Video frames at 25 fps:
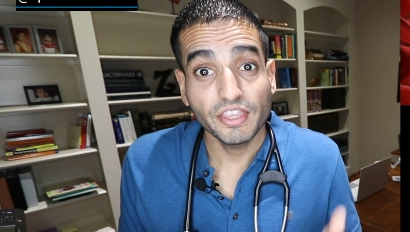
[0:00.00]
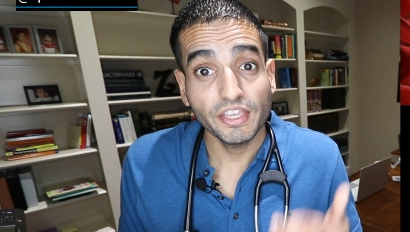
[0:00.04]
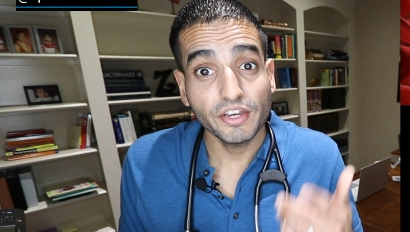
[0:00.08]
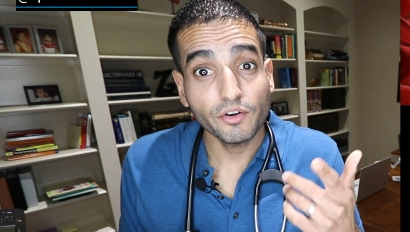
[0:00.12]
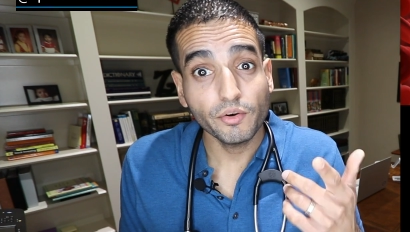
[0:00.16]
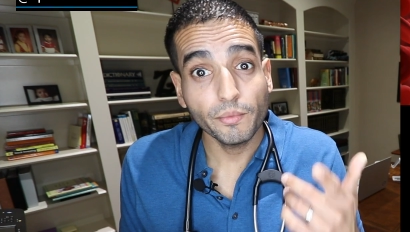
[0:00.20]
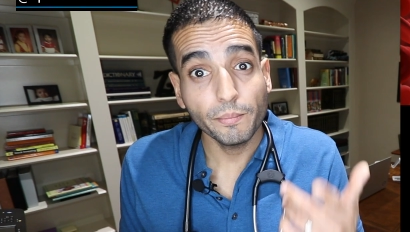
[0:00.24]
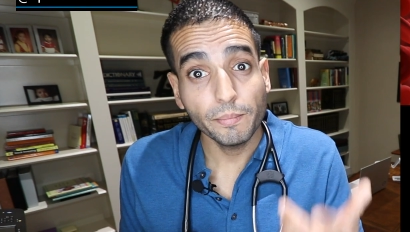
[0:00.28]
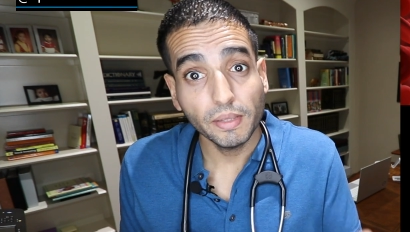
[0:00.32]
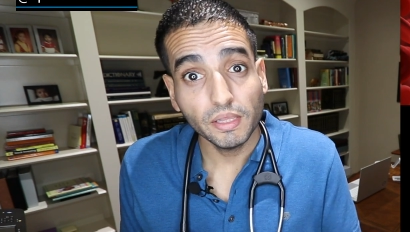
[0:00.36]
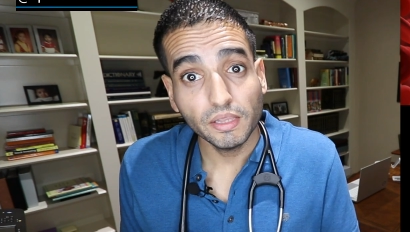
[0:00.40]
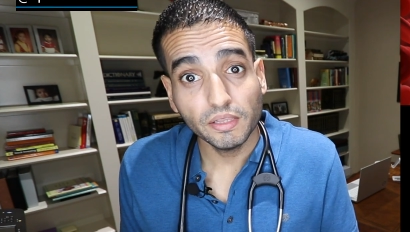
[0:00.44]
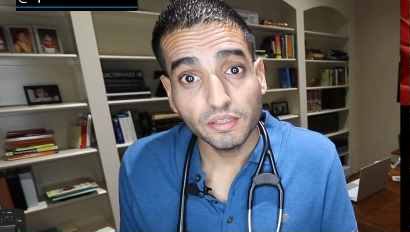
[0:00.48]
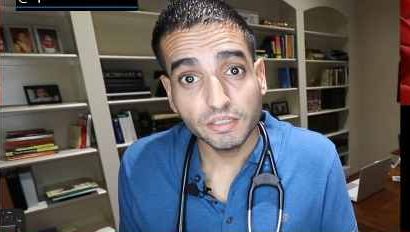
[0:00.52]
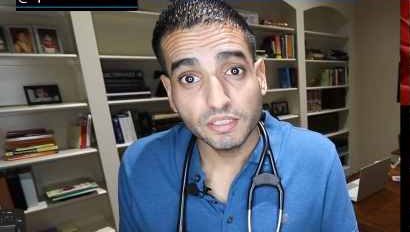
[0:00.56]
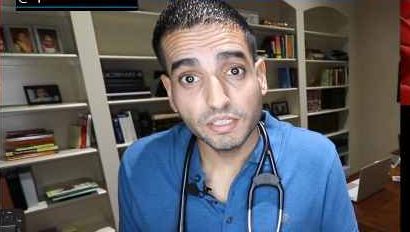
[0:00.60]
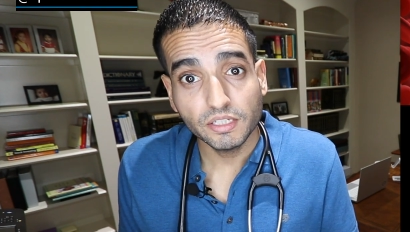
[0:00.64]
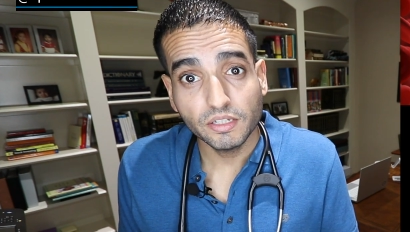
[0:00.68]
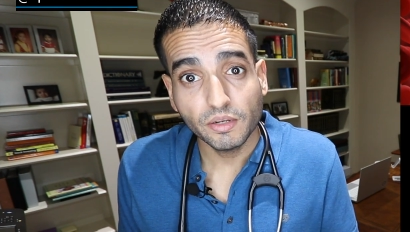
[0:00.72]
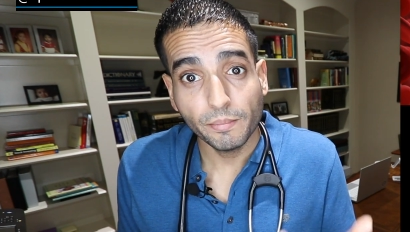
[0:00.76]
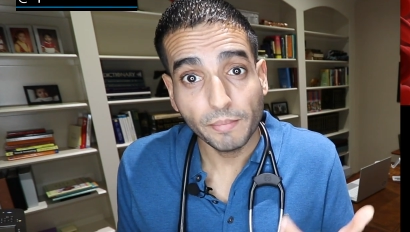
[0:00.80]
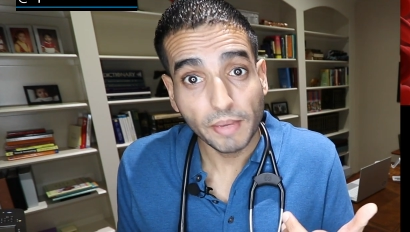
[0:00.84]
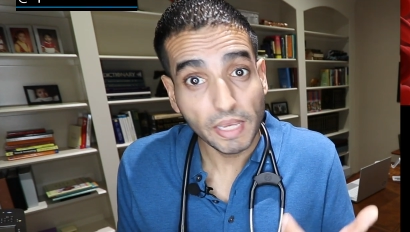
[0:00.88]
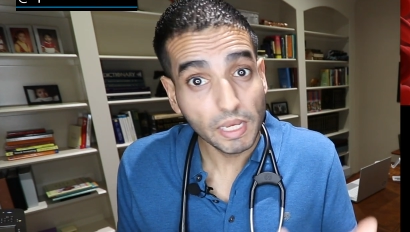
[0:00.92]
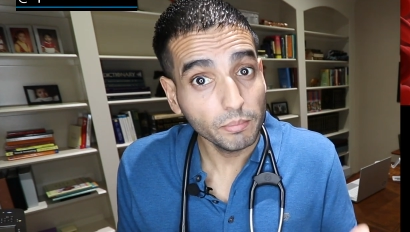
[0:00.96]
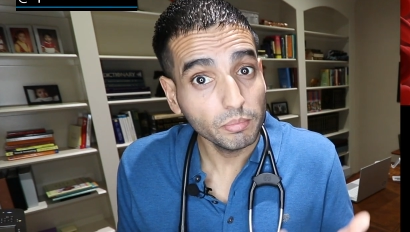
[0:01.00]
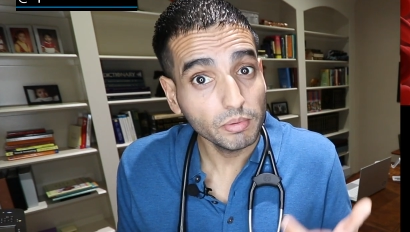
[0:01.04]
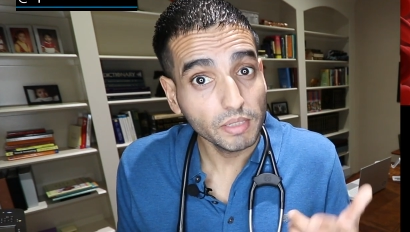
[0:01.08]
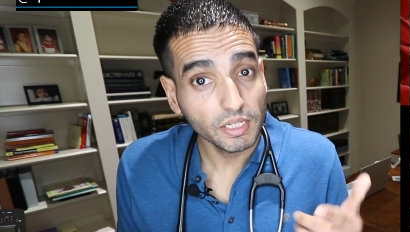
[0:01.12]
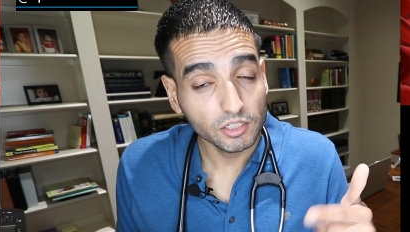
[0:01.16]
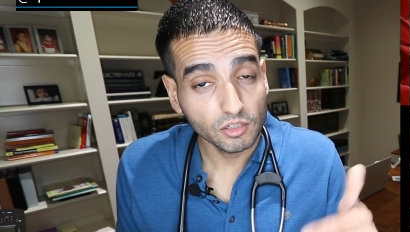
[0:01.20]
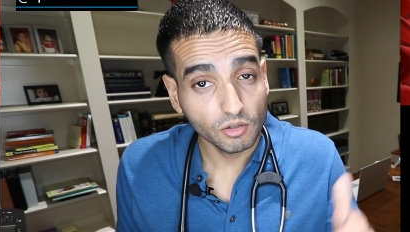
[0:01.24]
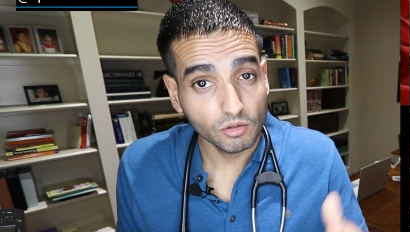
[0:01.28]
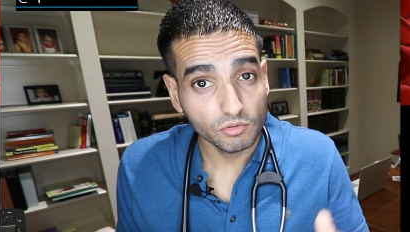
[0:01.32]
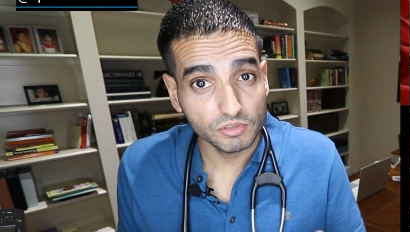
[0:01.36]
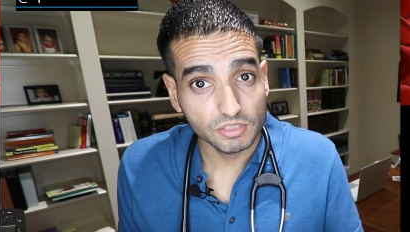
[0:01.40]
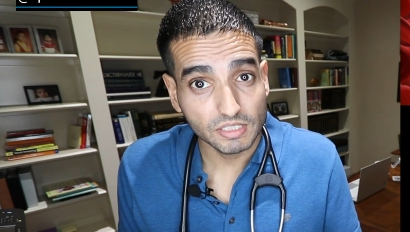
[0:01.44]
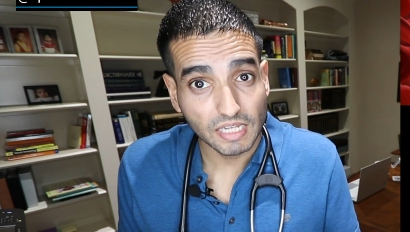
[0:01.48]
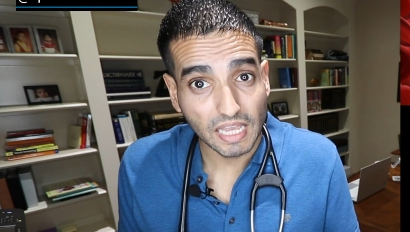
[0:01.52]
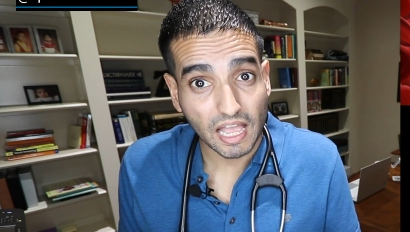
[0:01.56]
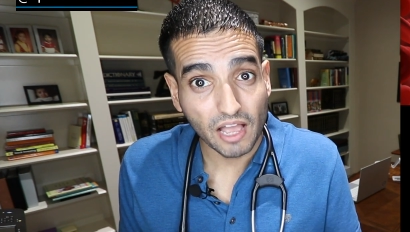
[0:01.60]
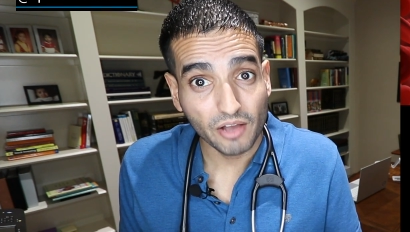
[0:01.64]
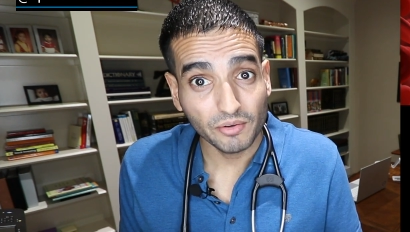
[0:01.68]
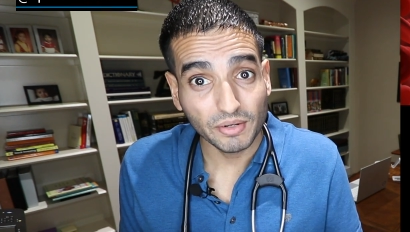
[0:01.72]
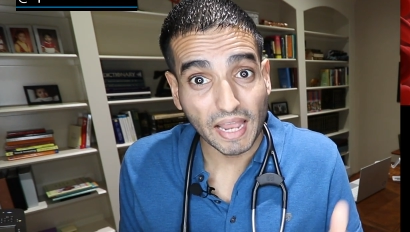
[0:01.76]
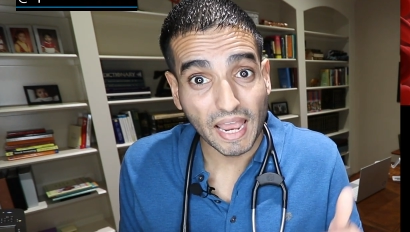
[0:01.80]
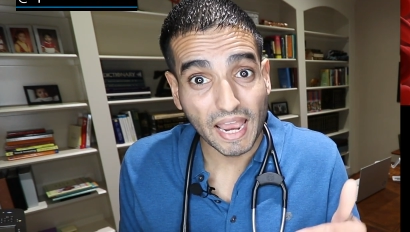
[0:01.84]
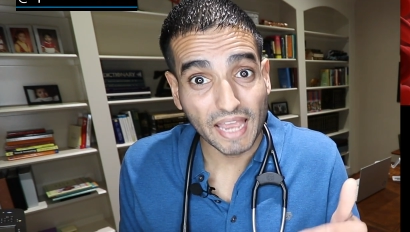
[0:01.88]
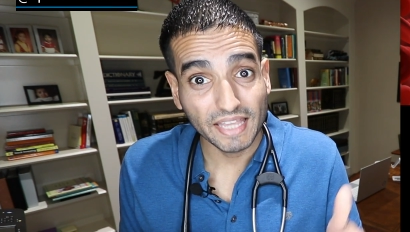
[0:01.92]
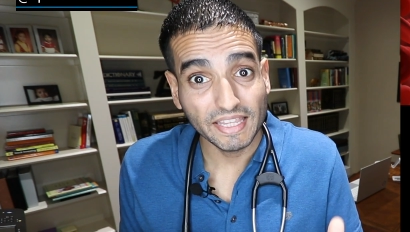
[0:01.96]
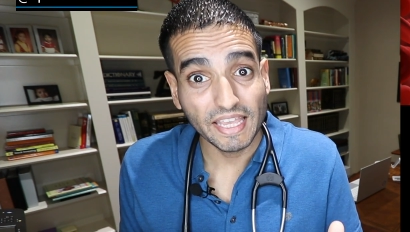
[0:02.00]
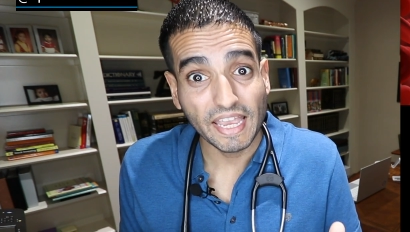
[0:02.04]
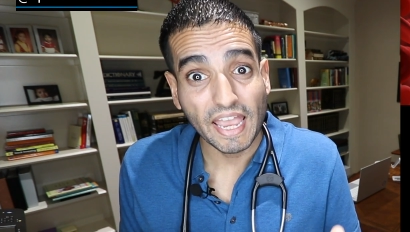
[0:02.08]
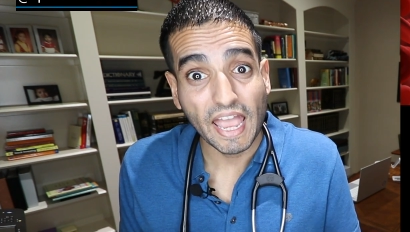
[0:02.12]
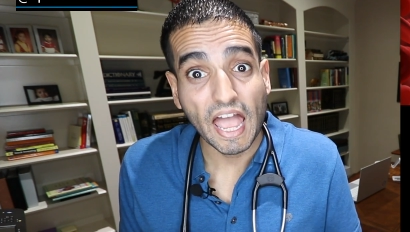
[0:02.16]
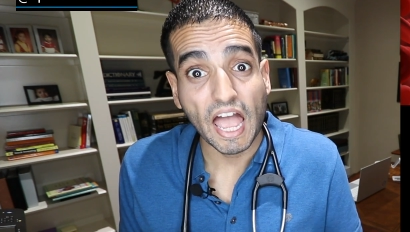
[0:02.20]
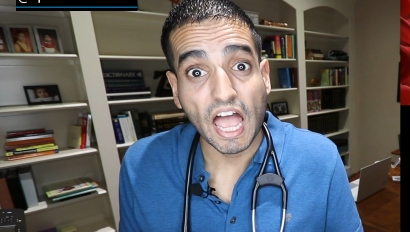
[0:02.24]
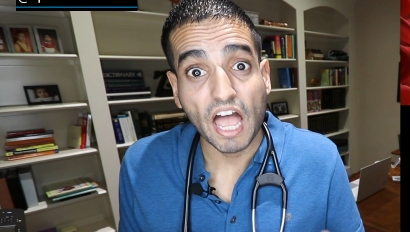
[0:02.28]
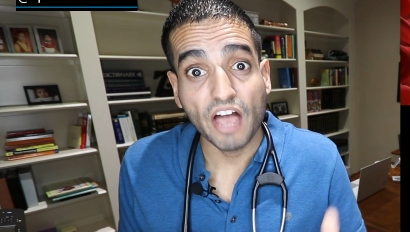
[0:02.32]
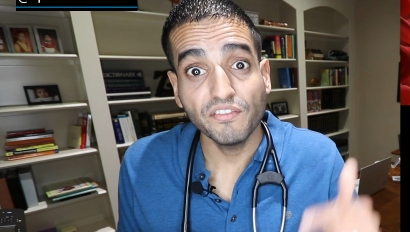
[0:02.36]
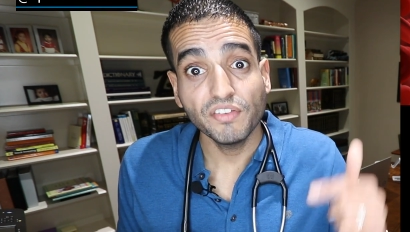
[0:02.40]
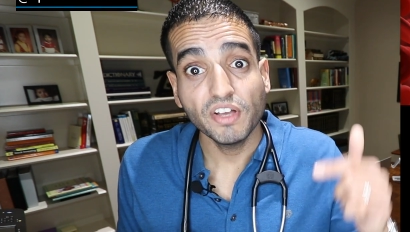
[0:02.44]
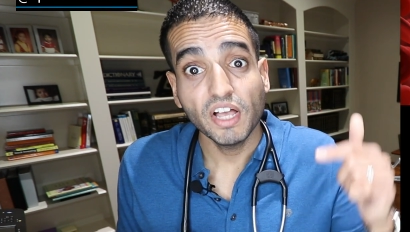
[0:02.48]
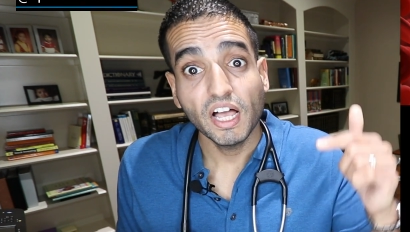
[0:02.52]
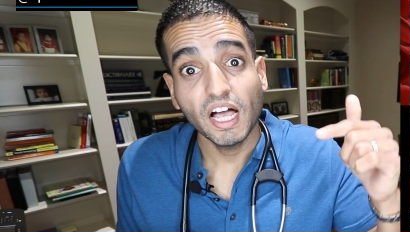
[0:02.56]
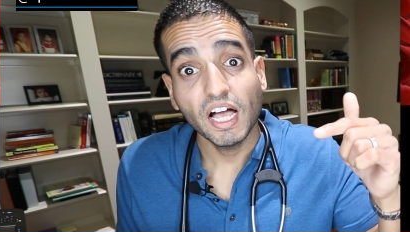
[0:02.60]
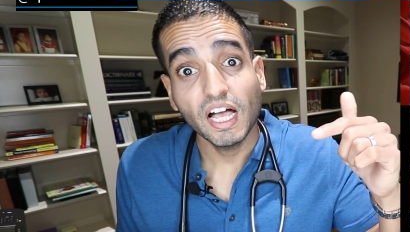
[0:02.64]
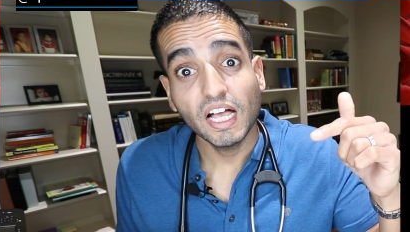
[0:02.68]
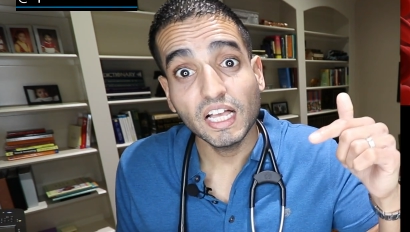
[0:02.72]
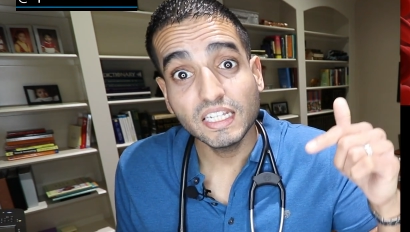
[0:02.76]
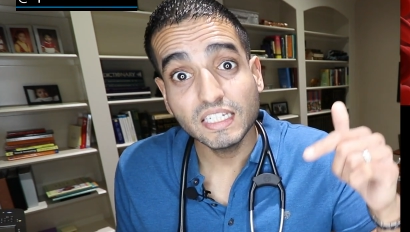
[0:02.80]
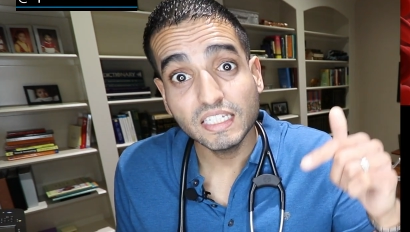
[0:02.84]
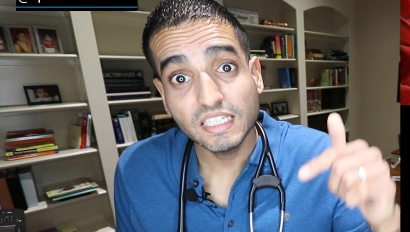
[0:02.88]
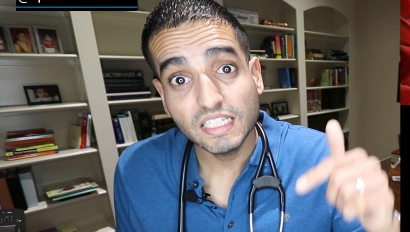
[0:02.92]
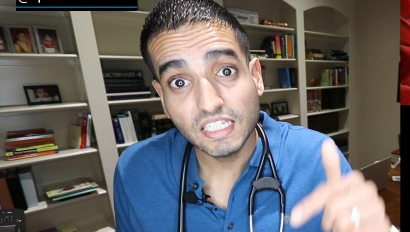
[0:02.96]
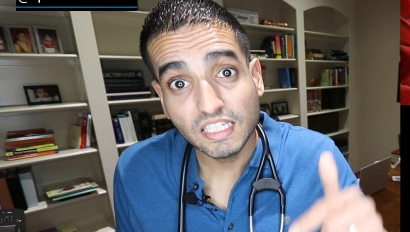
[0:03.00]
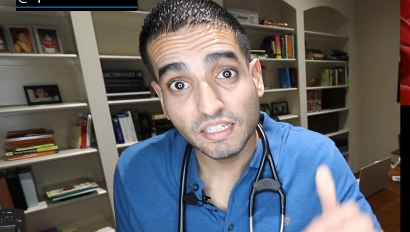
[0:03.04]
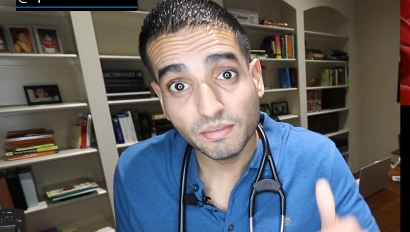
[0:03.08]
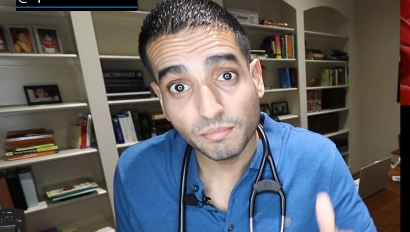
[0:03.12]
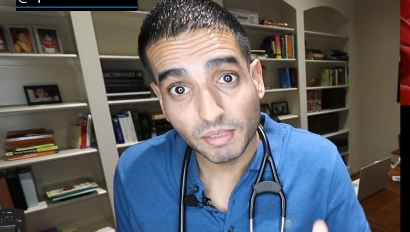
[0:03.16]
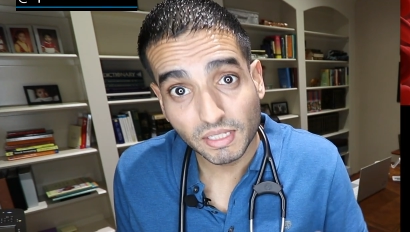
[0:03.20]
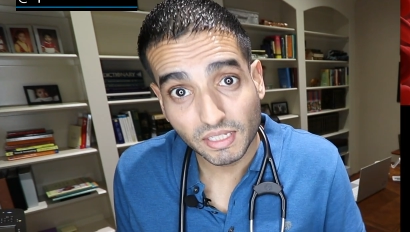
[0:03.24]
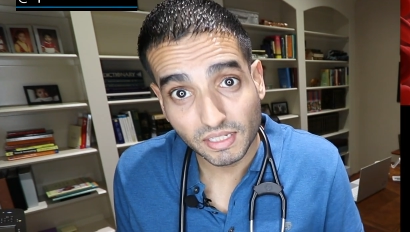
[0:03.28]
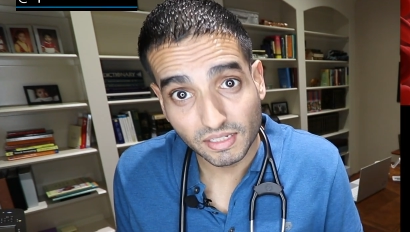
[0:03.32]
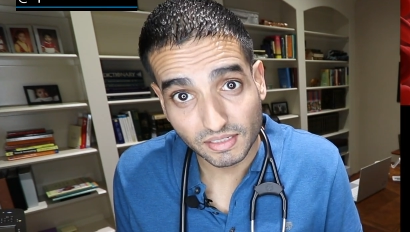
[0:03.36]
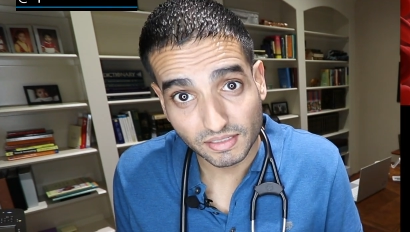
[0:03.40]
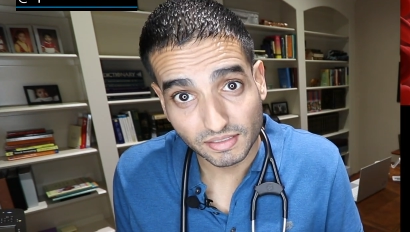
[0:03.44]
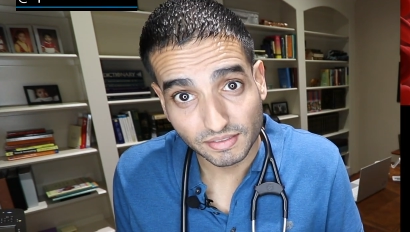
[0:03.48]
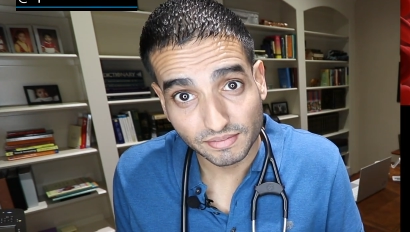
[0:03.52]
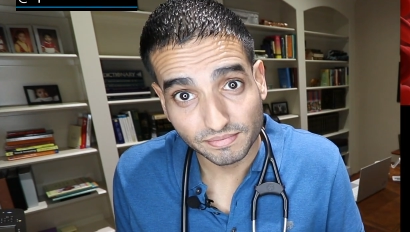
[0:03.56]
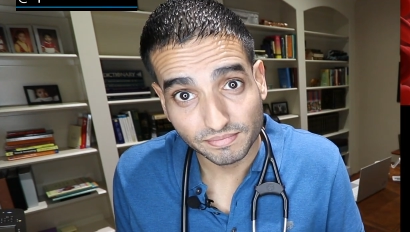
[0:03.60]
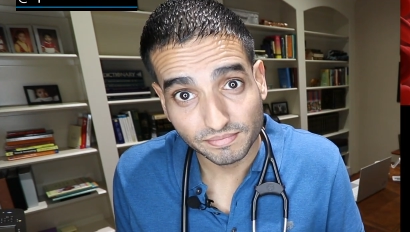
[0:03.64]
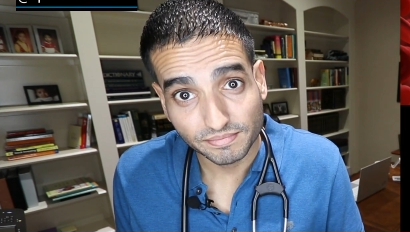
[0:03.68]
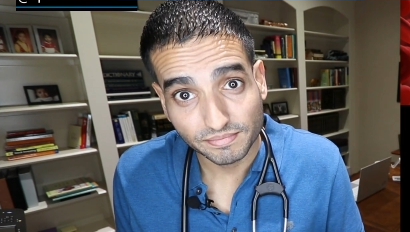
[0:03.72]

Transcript: their ability to make blood goes down and they have anemia.